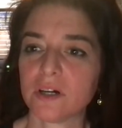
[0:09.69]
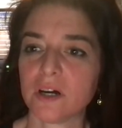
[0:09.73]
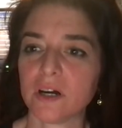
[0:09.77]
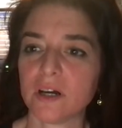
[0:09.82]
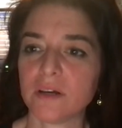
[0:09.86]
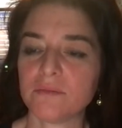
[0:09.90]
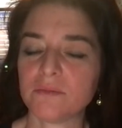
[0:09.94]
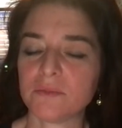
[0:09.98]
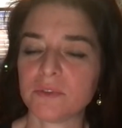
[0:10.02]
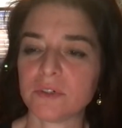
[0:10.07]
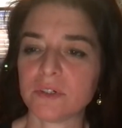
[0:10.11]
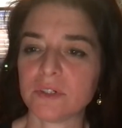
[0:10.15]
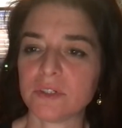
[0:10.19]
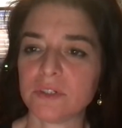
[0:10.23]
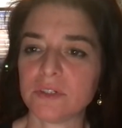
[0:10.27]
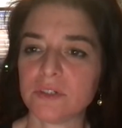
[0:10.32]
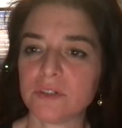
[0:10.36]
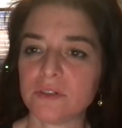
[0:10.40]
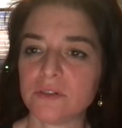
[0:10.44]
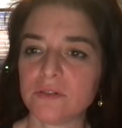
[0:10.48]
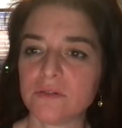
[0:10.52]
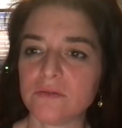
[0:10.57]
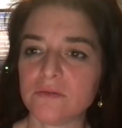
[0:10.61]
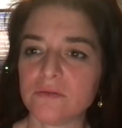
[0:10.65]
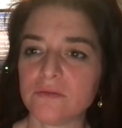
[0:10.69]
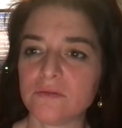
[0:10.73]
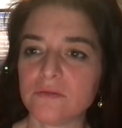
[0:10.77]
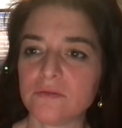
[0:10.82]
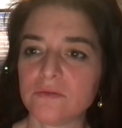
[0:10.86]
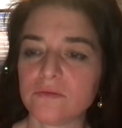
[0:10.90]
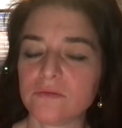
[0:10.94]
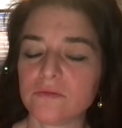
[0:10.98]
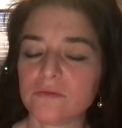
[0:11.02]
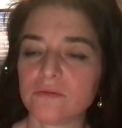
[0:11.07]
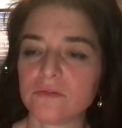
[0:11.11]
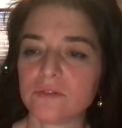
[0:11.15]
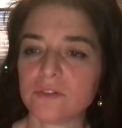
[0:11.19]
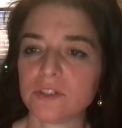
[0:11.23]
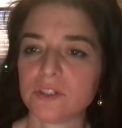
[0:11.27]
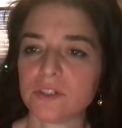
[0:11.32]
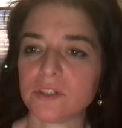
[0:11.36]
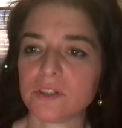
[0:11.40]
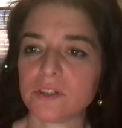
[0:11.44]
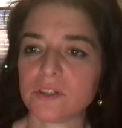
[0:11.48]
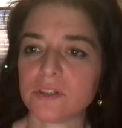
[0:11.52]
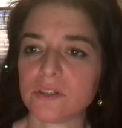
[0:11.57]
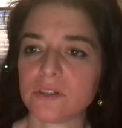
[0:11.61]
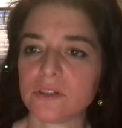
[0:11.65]
I'm going to
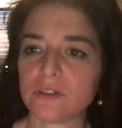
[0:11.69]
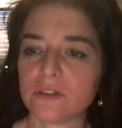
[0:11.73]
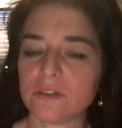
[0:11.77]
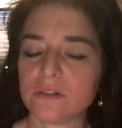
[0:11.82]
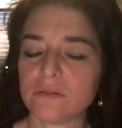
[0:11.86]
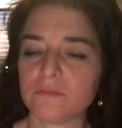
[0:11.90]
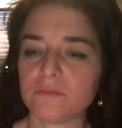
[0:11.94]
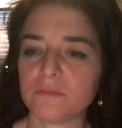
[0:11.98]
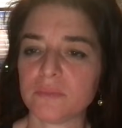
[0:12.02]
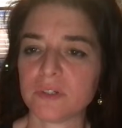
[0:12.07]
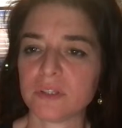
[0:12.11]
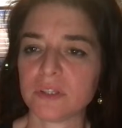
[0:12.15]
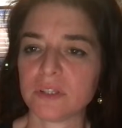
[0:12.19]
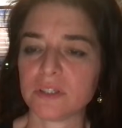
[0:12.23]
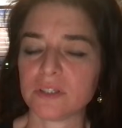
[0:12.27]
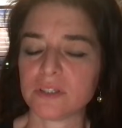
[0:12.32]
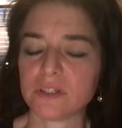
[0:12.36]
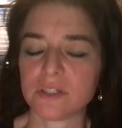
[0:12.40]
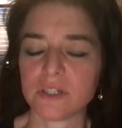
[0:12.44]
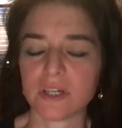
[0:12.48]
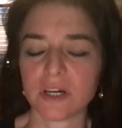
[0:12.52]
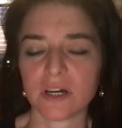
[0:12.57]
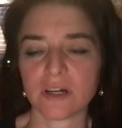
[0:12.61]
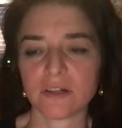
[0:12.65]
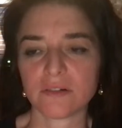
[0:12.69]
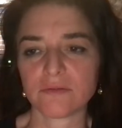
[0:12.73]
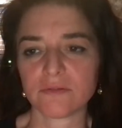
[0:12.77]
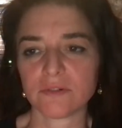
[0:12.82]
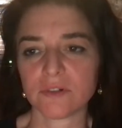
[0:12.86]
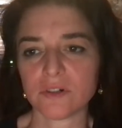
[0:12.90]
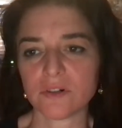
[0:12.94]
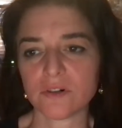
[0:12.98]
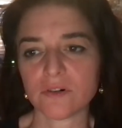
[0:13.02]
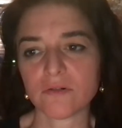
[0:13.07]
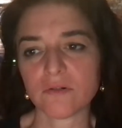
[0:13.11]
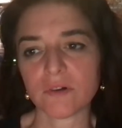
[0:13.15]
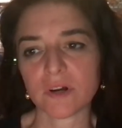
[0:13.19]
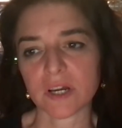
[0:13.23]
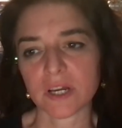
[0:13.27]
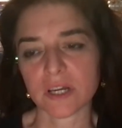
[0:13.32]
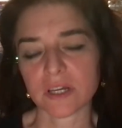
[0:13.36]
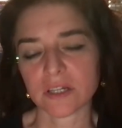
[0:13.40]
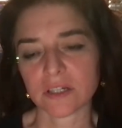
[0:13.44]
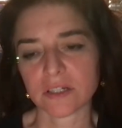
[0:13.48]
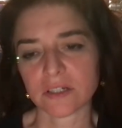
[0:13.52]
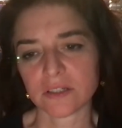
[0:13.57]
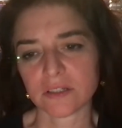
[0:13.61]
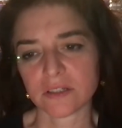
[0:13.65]
just put this down real quick